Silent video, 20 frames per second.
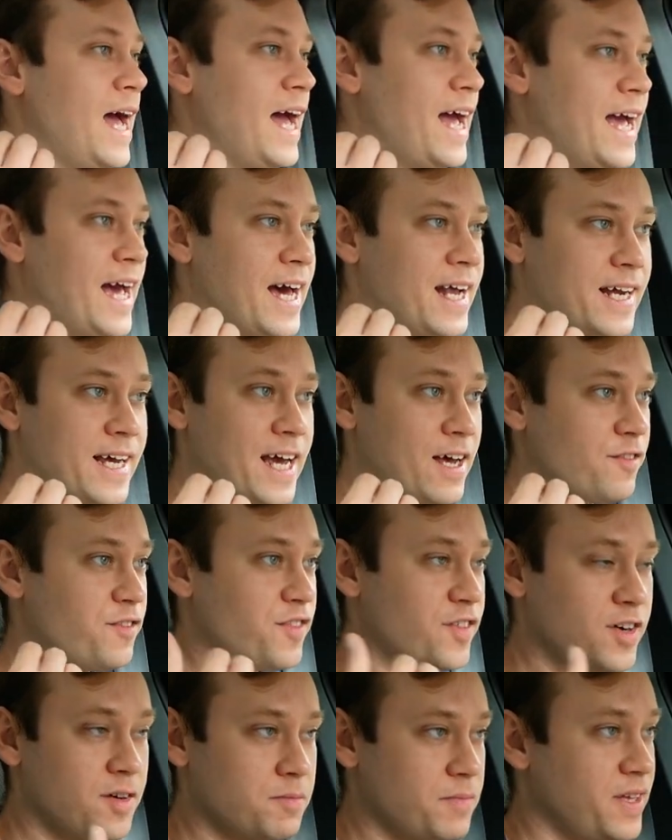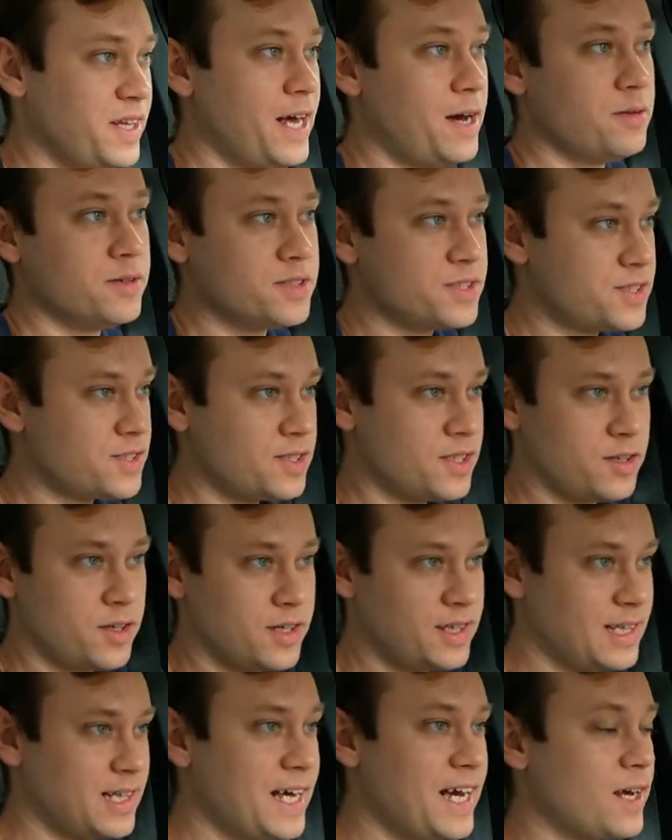And again, from and that was
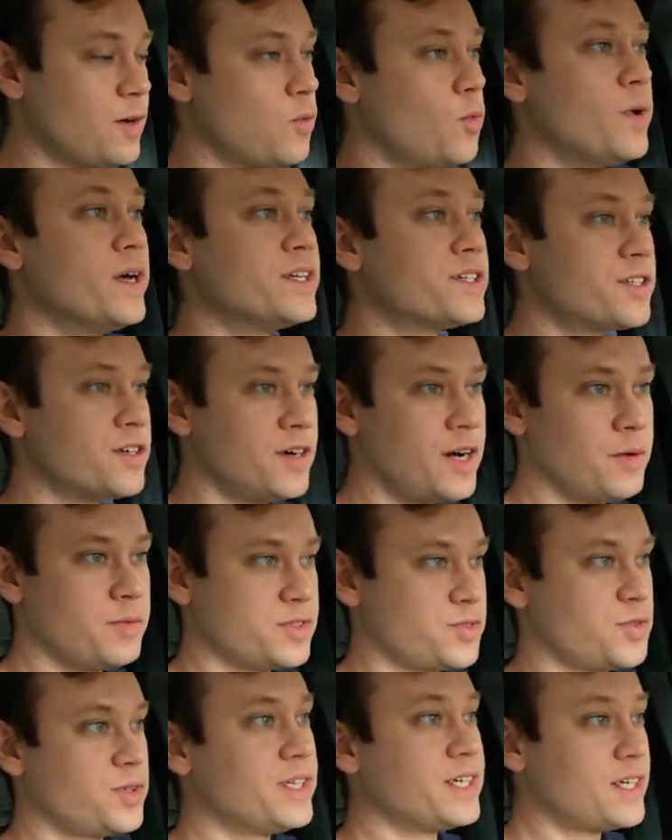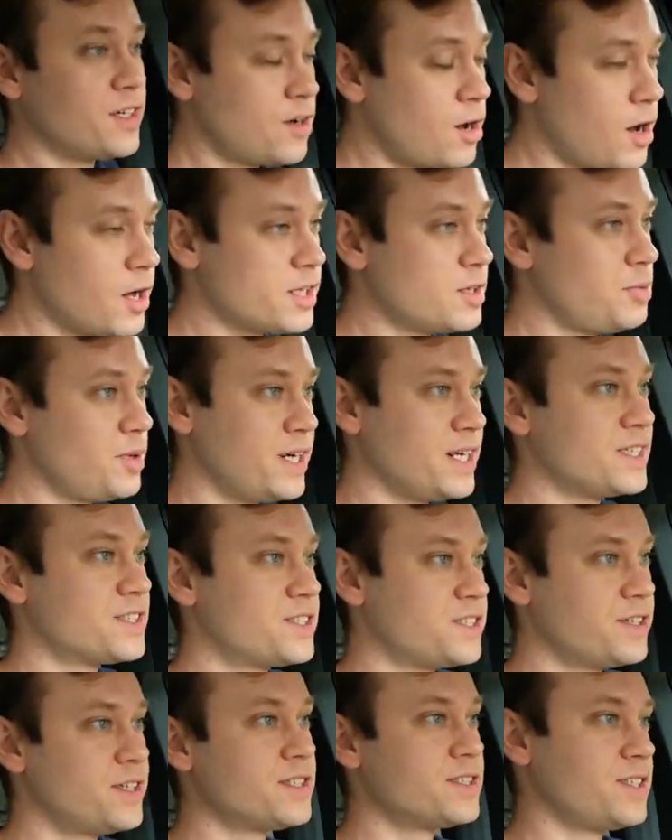late winter, I was really contemplating
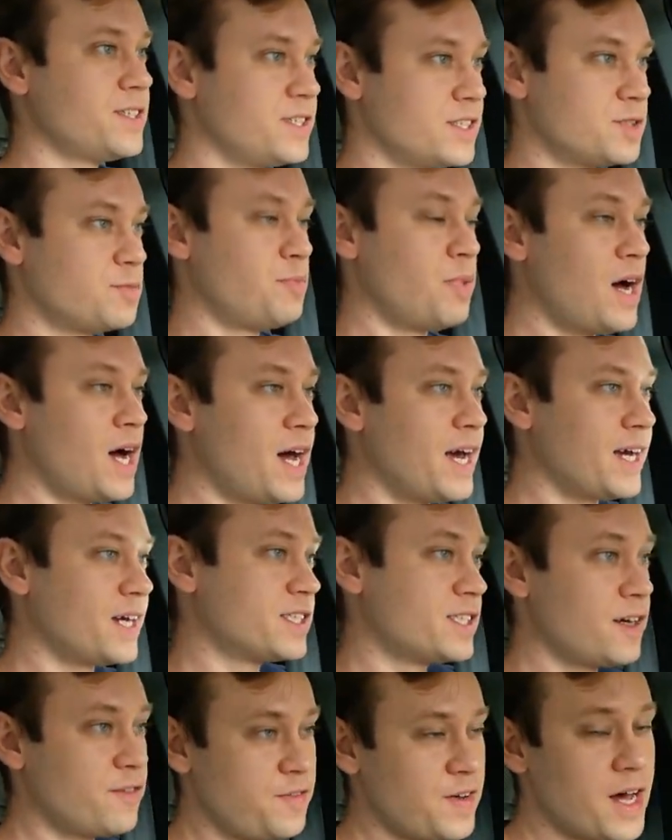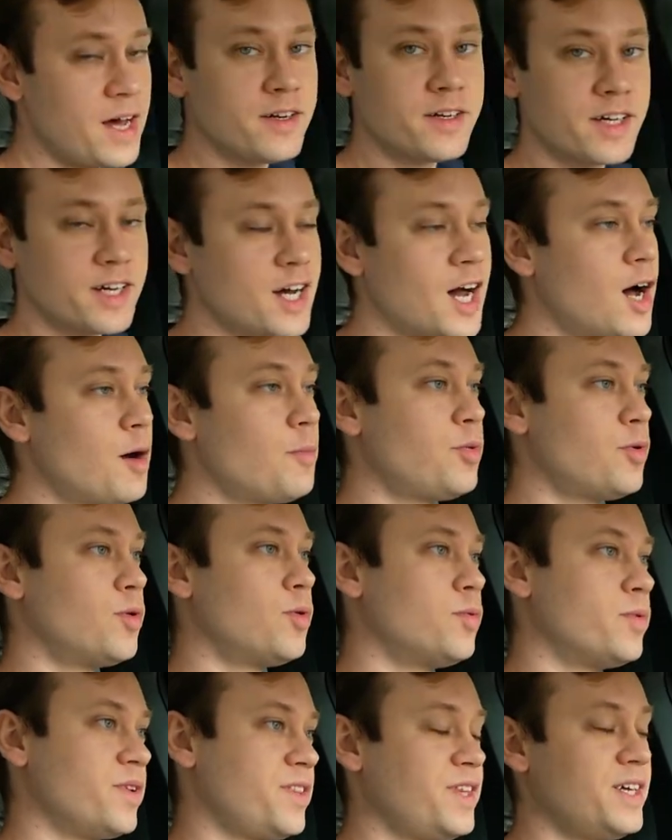seriously just buying because I found a
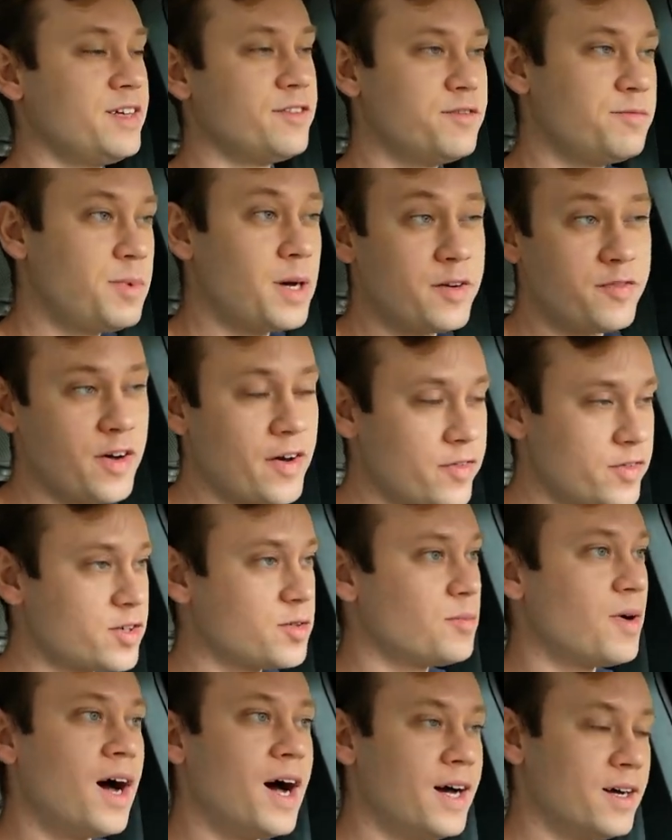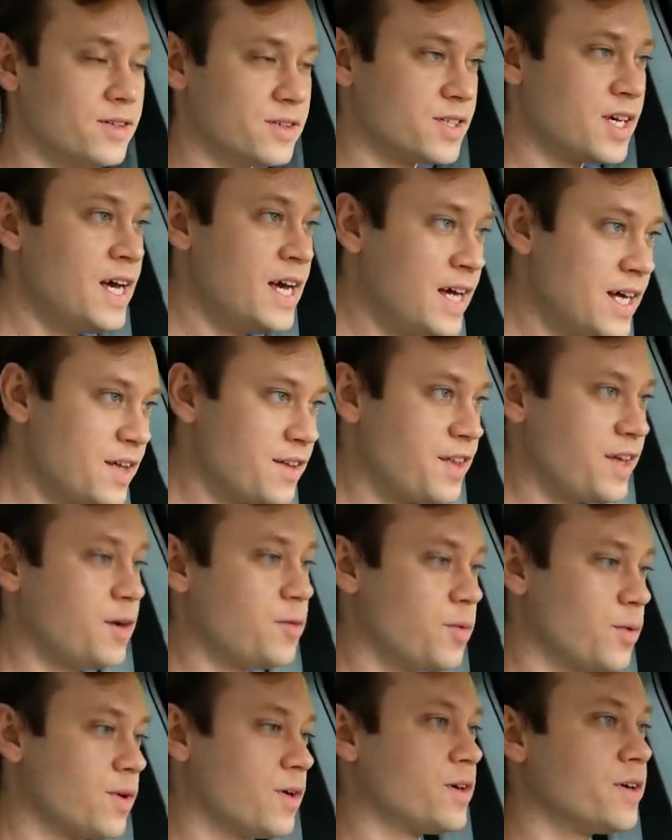couple within about 500 miles
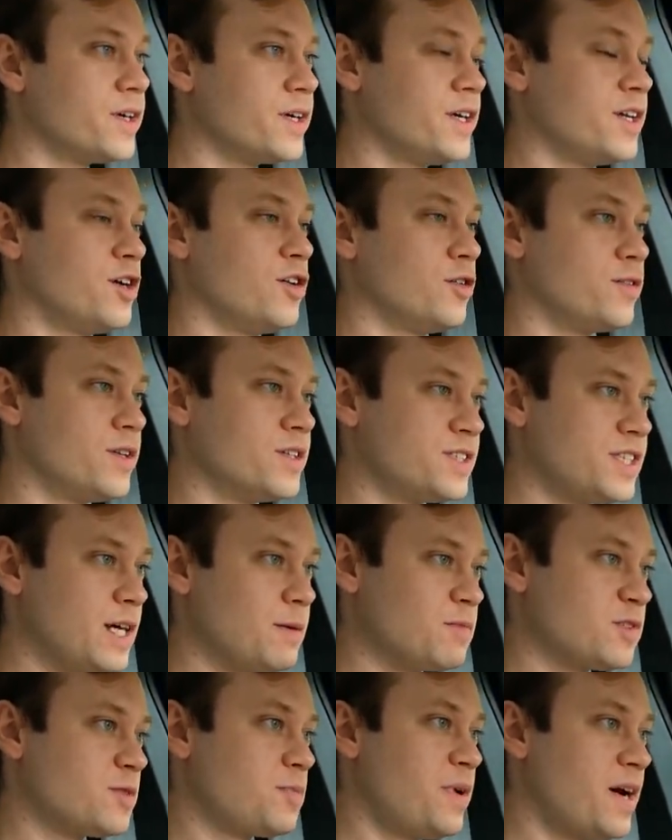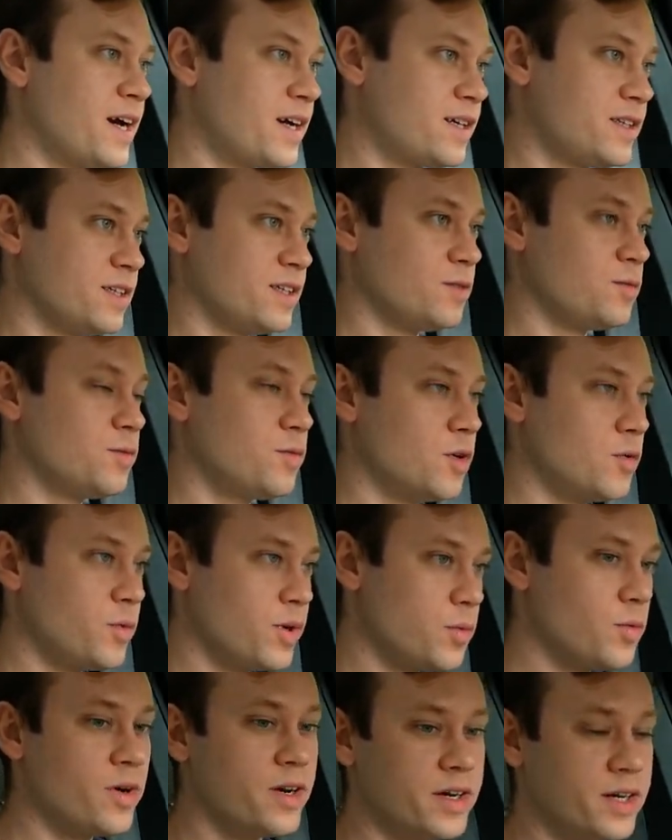that were, you know, the same spec that what
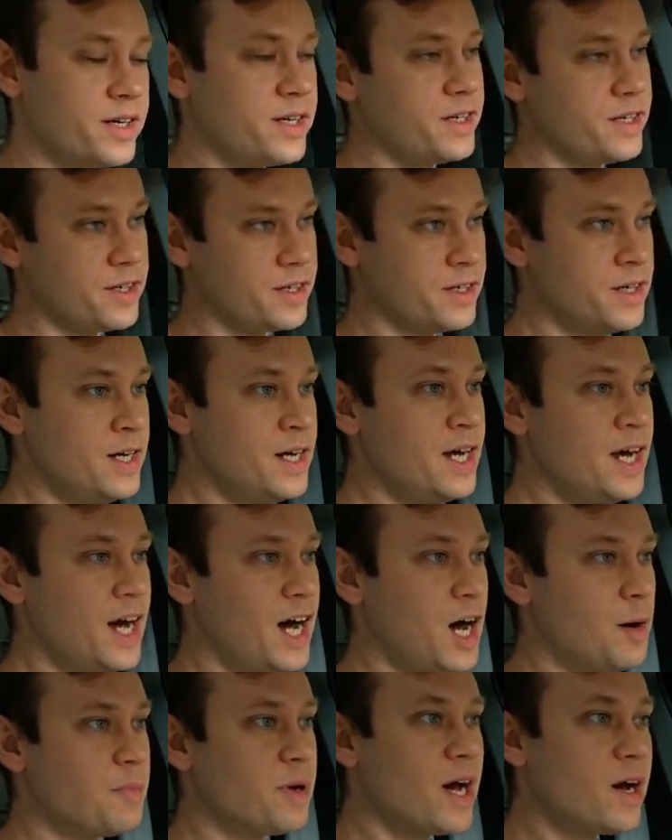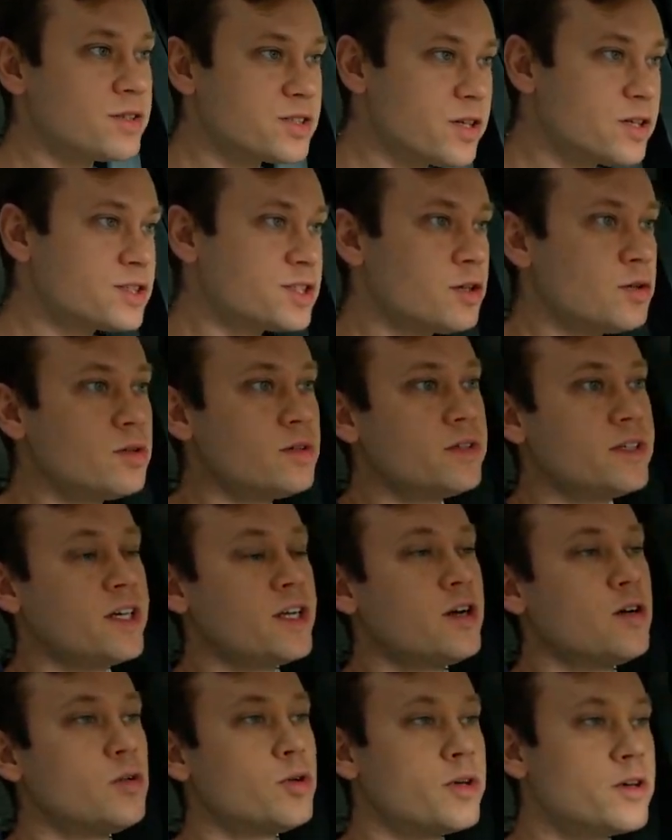we wanted here. Um, but I was also, you
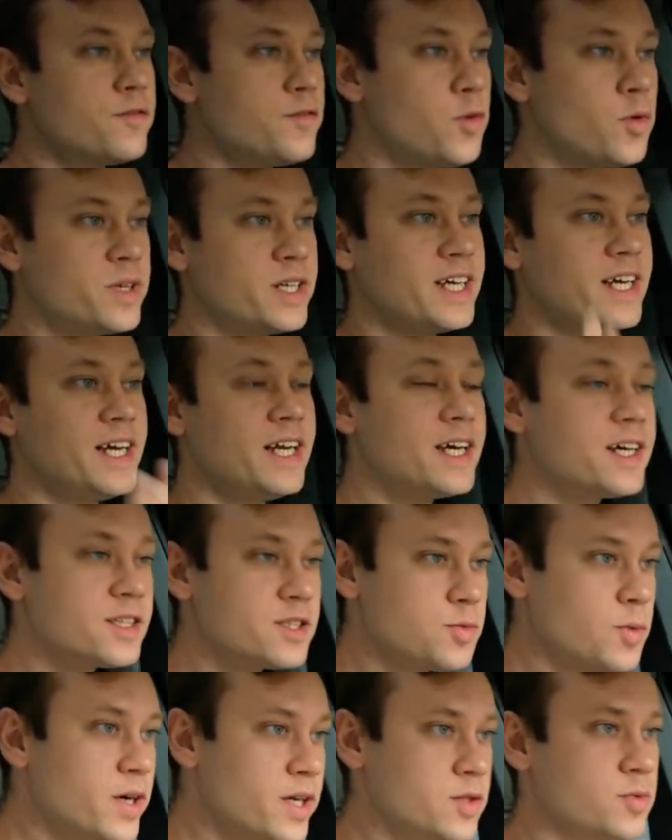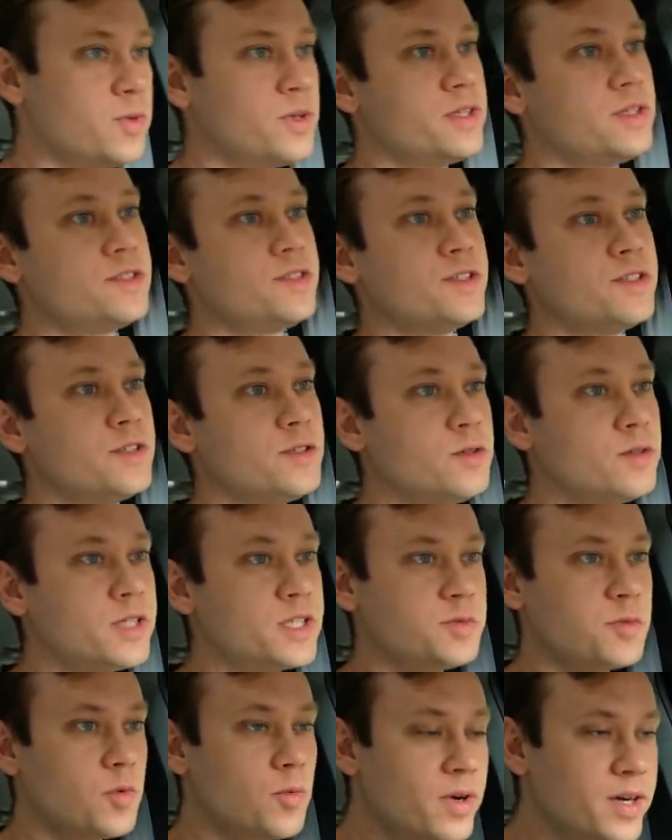know, looking forward to getting a 2022
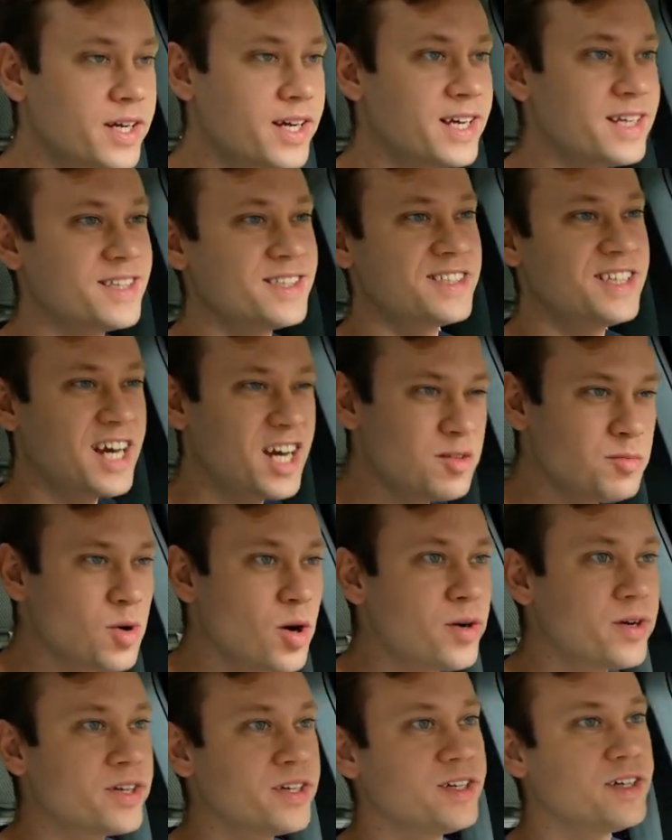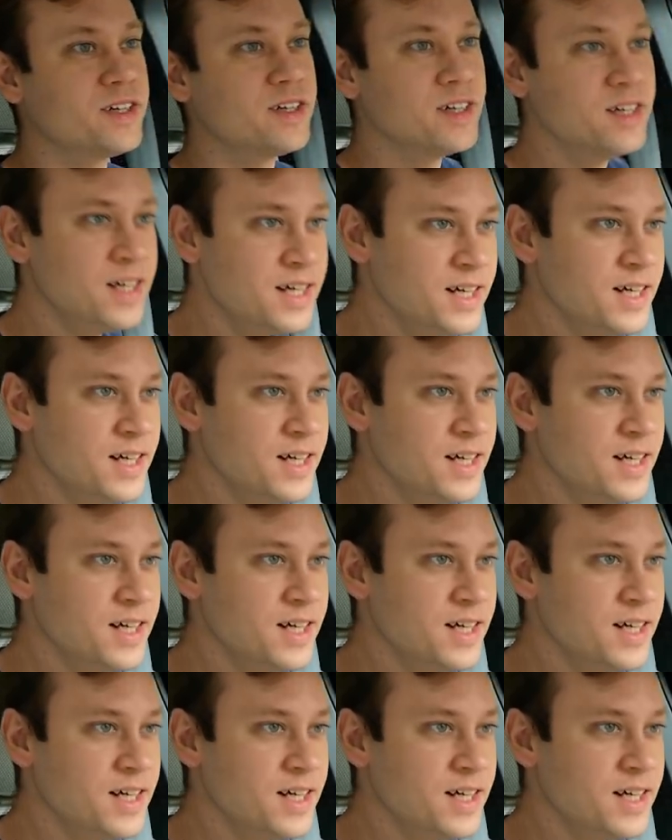because we wanted to get the second model year